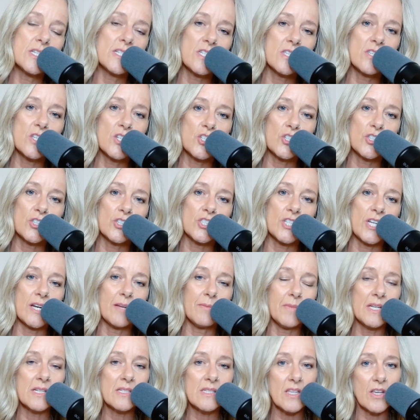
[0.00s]
into the church and it
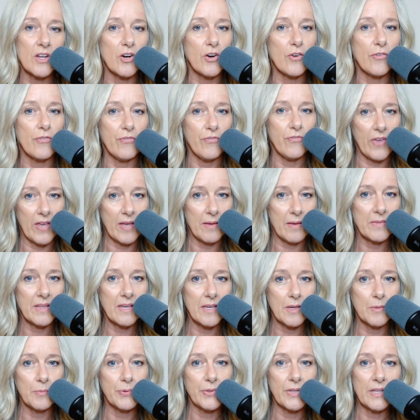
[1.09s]
means that her family
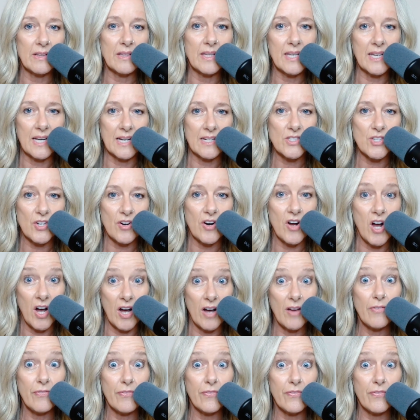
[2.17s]
completely cuts her
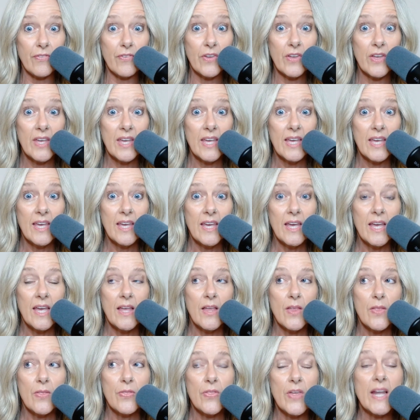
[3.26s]
off,
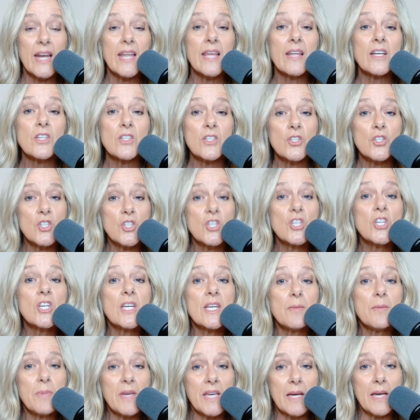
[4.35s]
then
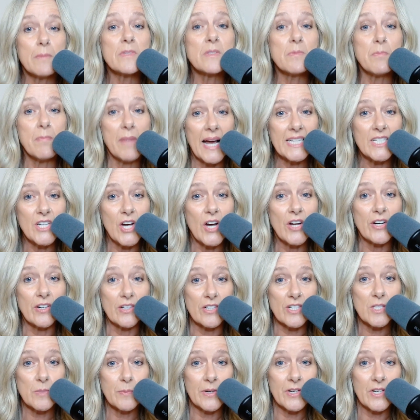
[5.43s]
she becomes my daughter
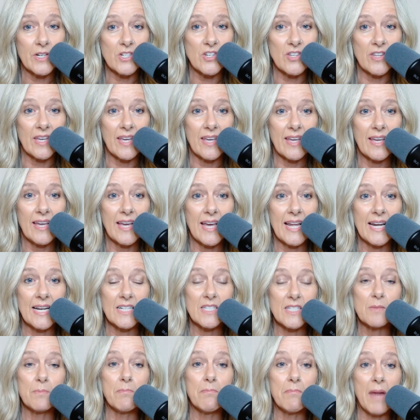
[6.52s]
spiritually. And
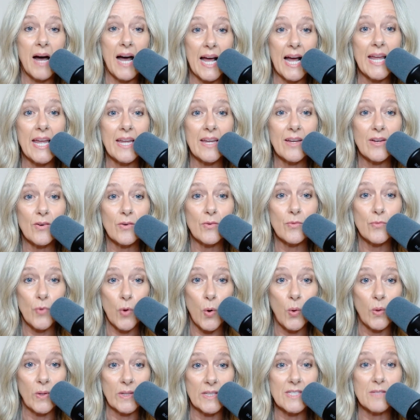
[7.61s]
it's my
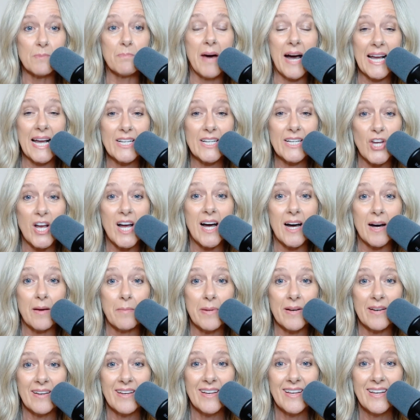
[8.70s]
role, it's my job
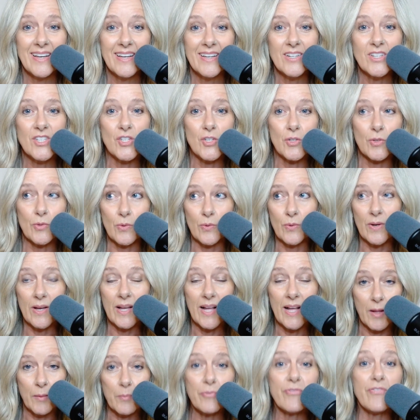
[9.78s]
to
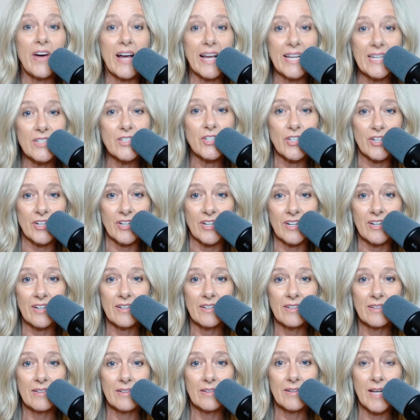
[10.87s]
help find her
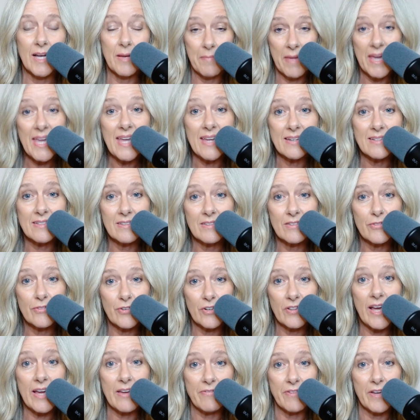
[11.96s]
a mate for
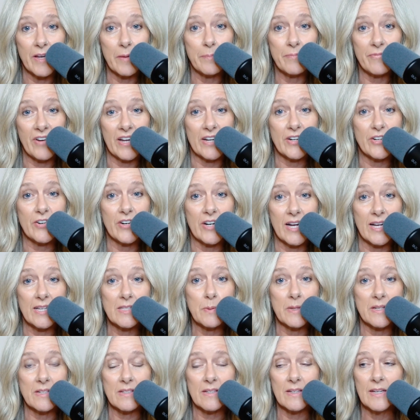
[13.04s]
life, help find her a
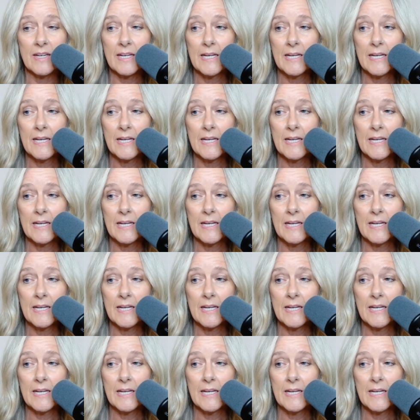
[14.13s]
husband.